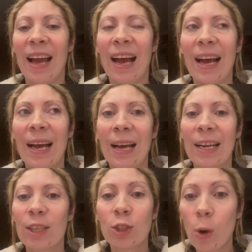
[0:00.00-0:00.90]

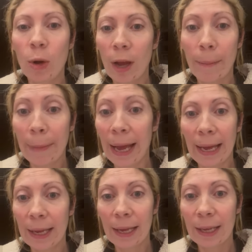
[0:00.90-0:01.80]
Don't come
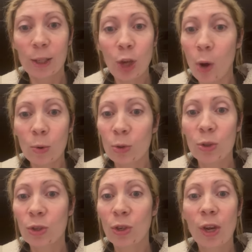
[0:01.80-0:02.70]
back.
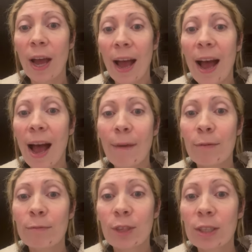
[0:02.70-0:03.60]

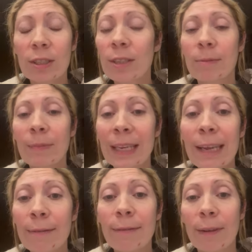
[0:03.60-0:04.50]
Don't. Just
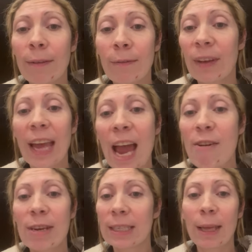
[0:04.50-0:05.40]
live
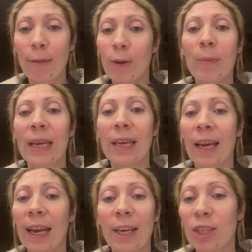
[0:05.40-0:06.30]
vicariously through me.
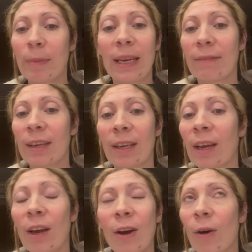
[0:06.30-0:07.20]
And I should be living
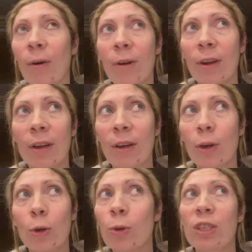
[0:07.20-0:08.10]
on
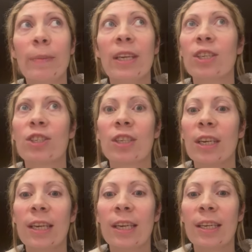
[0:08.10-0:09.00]
Coogee Beach
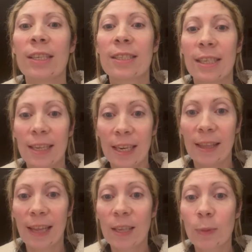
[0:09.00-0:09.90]
in Sydney.
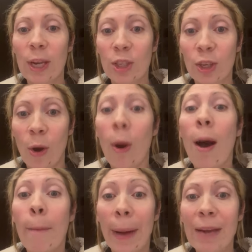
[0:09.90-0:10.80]
That's where you should go.
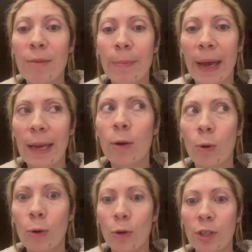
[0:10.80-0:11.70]
Byron Bay
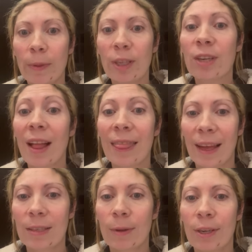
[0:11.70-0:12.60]
or Coogee Beach.
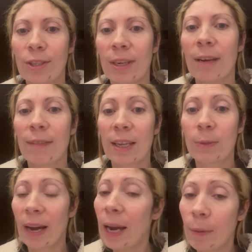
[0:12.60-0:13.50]
That's where you should live. That's
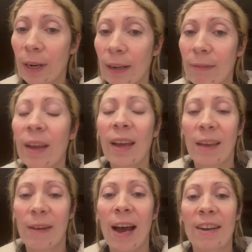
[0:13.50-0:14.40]
where I would live
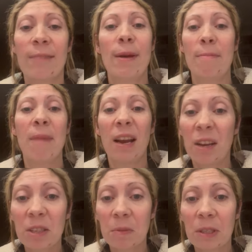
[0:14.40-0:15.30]
if I hadn't met my
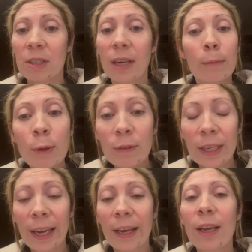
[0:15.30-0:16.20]
husband and moved
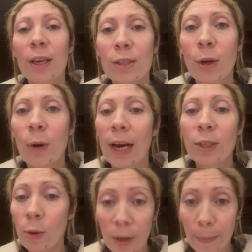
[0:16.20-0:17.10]
here. So
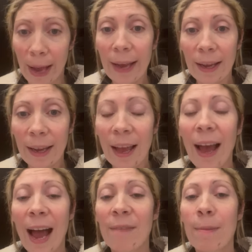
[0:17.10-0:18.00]
don't come back.
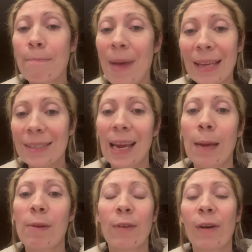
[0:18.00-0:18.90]
Have the best
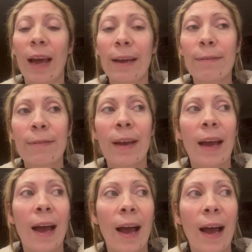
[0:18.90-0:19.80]
time of your life.
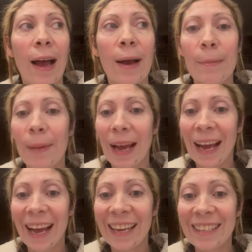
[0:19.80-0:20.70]
And
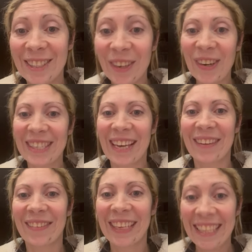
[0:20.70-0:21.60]
enjoy
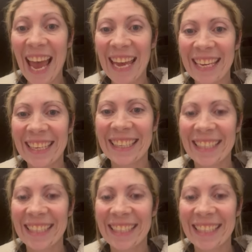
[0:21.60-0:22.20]
yourself. Yay.